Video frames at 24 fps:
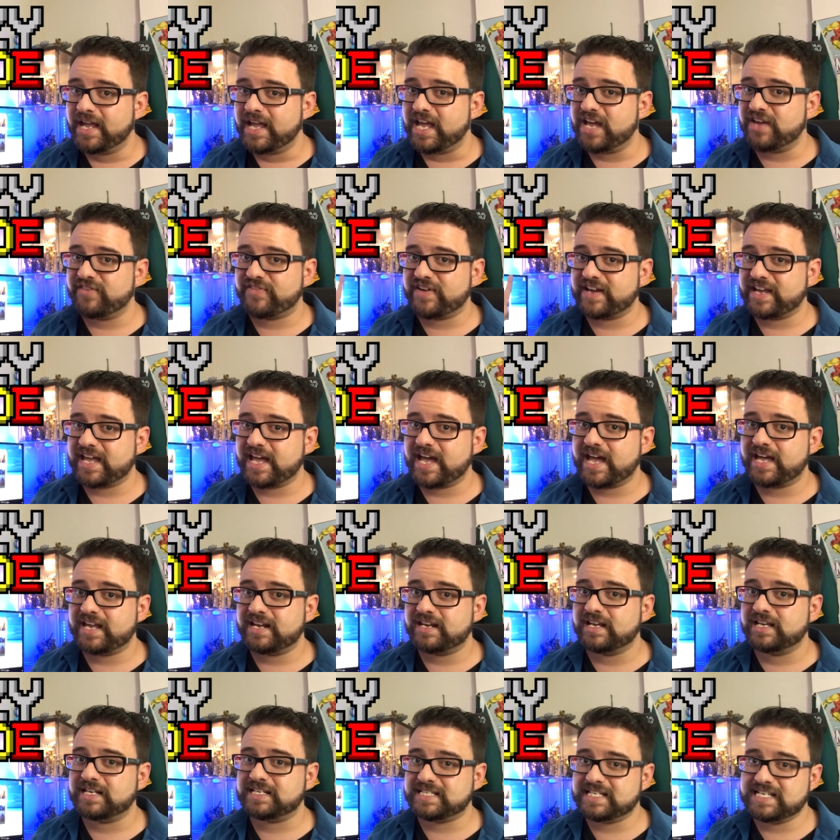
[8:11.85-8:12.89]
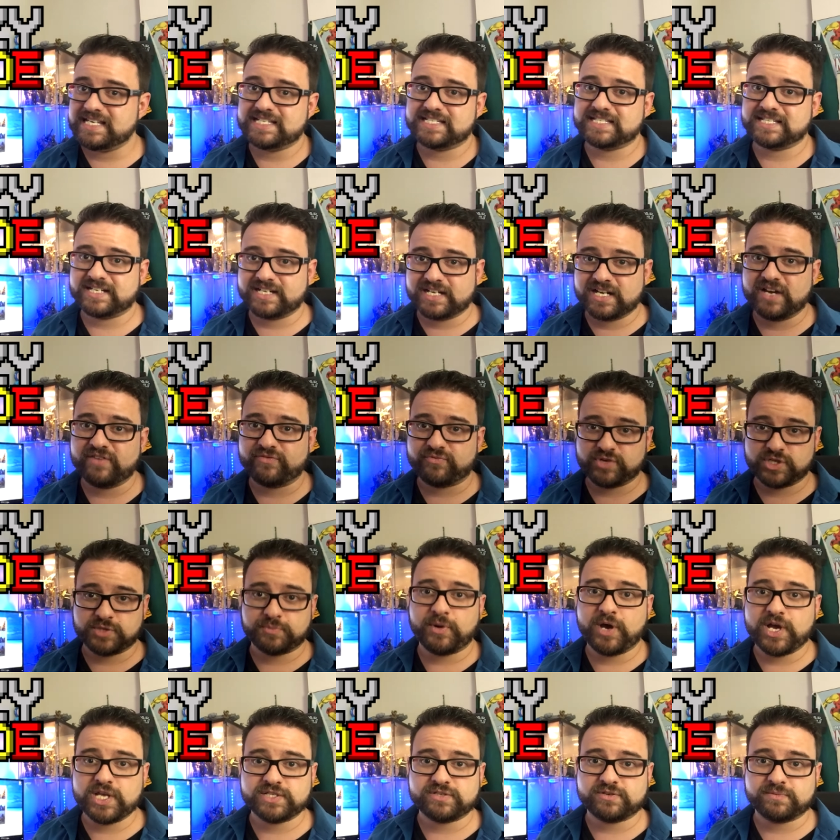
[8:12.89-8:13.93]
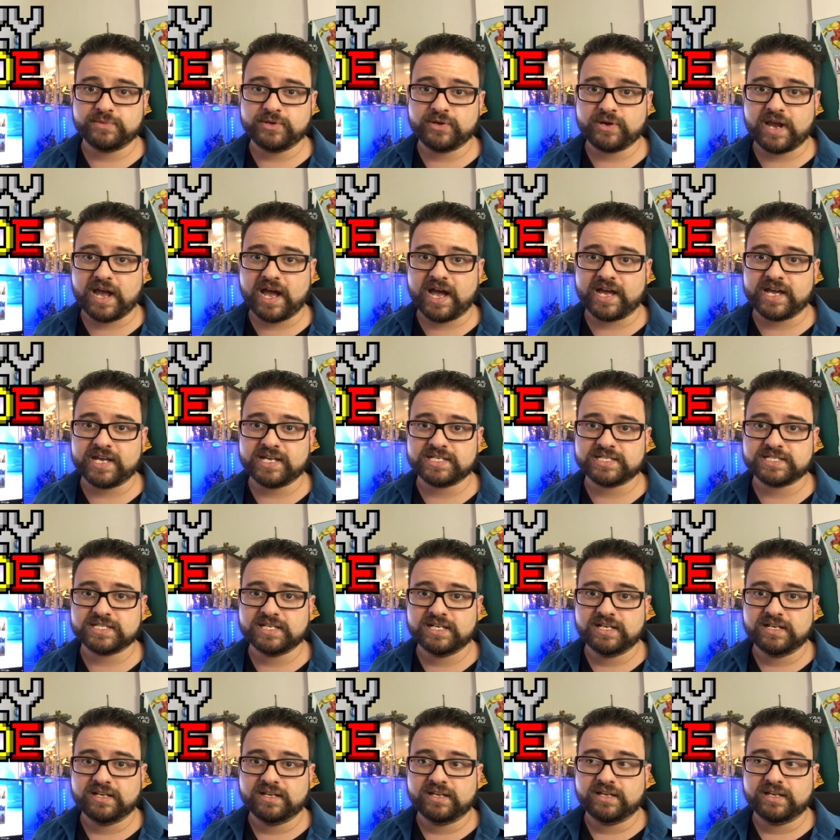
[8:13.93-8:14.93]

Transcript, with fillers: If I get a decent enough response from you guys,